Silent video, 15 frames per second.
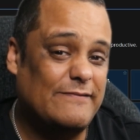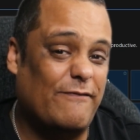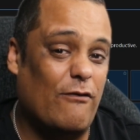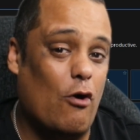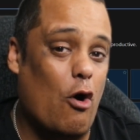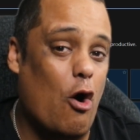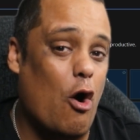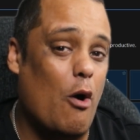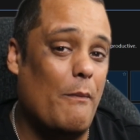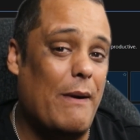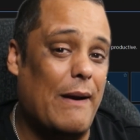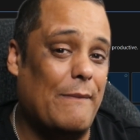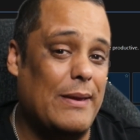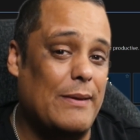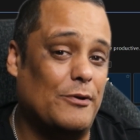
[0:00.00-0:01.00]
for all
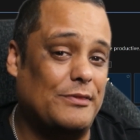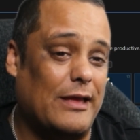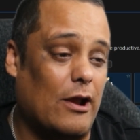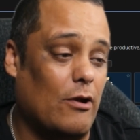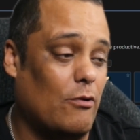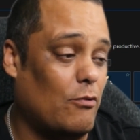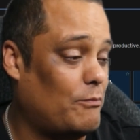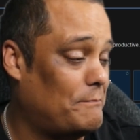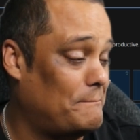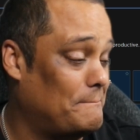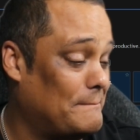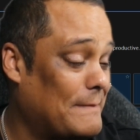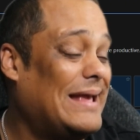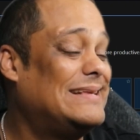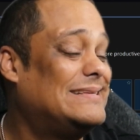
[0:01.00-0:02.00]
my people that are
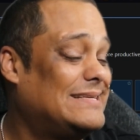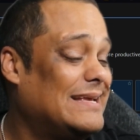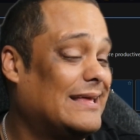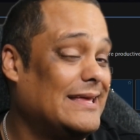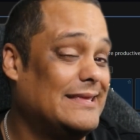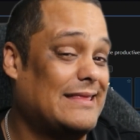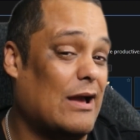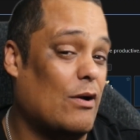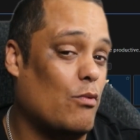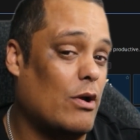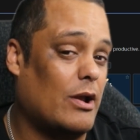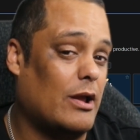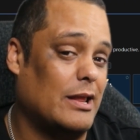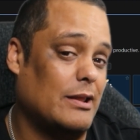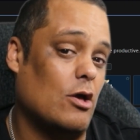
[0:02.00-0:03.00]
basically that
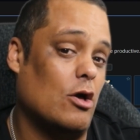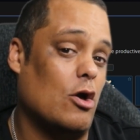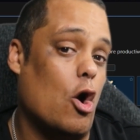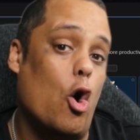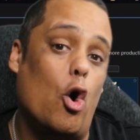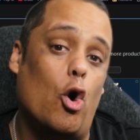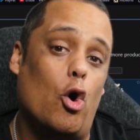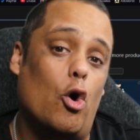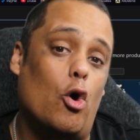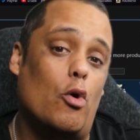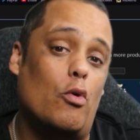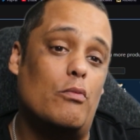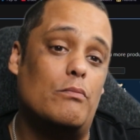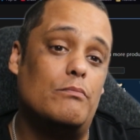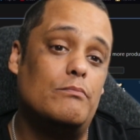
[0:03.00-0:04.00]
work at
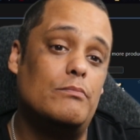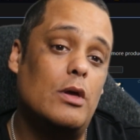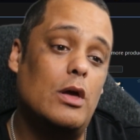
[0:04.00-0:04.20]
home,